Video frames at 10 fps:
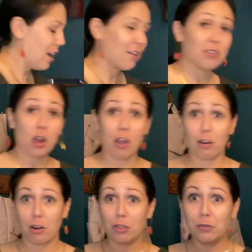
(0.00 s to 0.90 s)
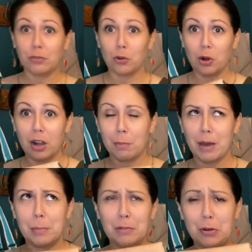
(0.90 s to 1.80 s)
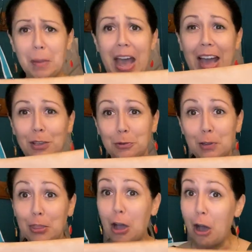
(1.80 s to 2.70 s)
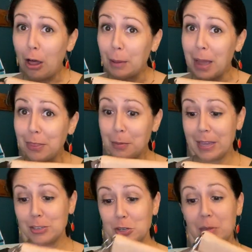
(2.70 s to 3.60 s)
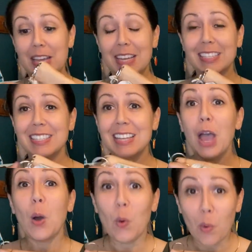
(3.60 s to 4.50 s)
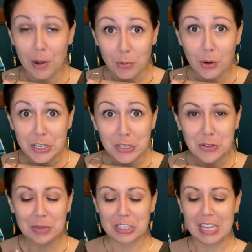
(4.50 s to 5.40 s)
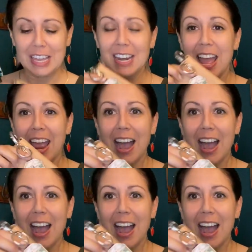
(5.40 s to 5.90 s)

of or on the floor, bottom of your bag. You've got the All About the Benjamins, 1.2 million.